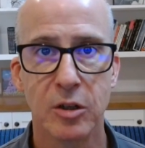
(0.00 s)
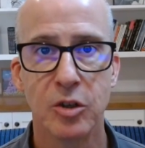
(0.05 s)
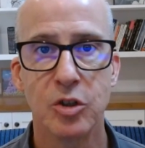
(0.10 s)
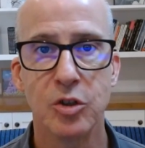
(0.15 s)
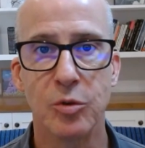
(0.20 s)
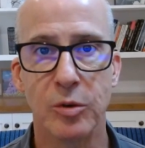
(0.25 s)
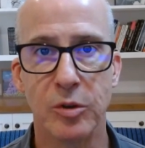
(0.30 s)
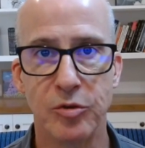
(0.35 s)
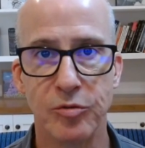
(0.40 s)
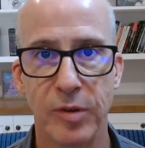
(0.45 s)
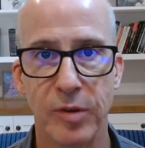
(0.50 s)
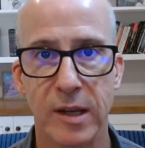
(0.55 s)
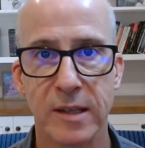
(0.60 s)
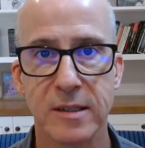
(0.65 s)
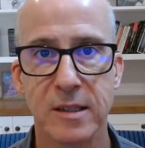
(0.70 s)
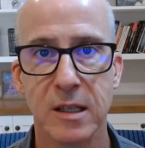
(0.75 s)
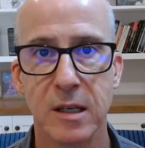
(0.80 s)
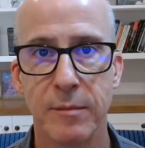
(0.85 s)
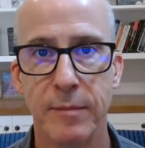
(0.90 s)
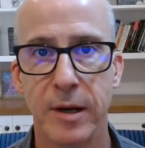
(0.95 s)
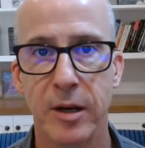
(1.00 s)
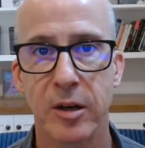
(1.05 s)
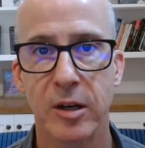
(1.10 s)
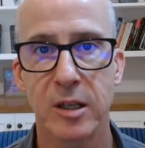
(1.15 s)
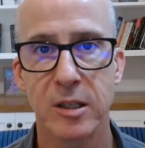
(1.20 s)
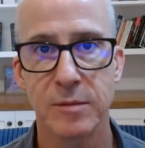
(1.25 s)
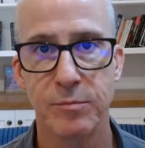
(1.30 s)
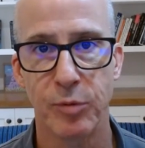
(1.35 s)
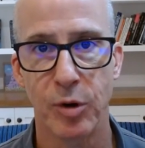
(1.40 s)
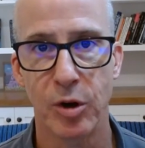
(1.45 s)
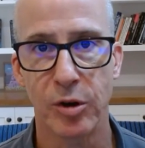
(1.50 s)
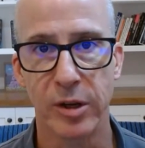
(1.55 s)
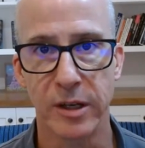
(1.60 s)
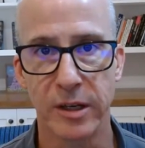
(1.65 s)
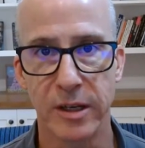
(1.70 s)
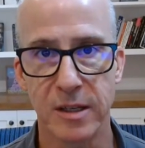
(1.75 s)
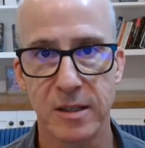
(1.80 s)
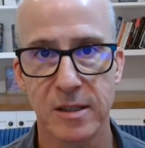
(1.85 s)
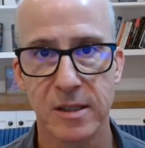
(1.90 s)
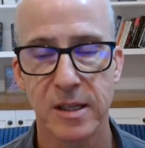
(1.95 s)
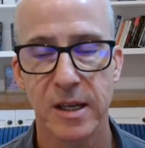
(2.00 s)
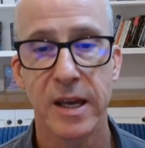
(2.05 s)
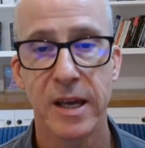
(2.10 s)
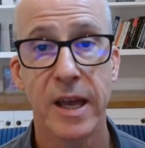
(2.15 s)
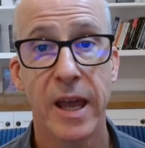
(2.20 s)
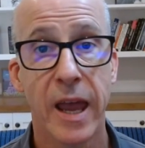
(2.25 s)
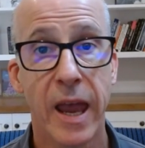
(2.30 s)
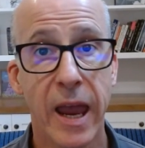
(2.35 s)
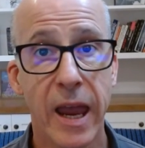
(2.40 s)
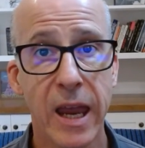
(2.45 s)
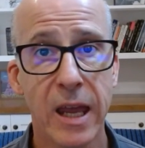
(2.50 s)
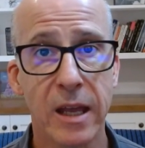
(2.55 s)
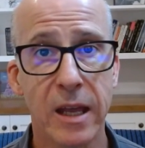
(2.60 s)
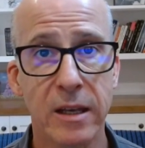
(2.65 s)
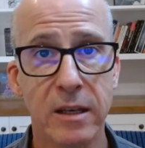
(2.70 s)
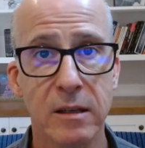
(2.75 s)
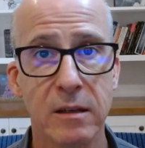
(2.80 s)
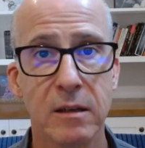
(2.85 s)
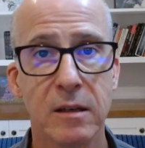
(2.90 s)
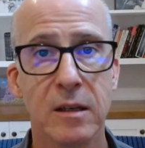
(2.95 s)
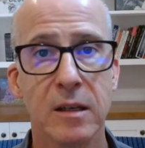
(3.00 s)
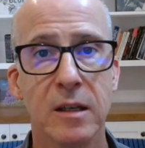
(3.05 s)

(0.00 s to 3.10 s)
to addressing America's brokenness and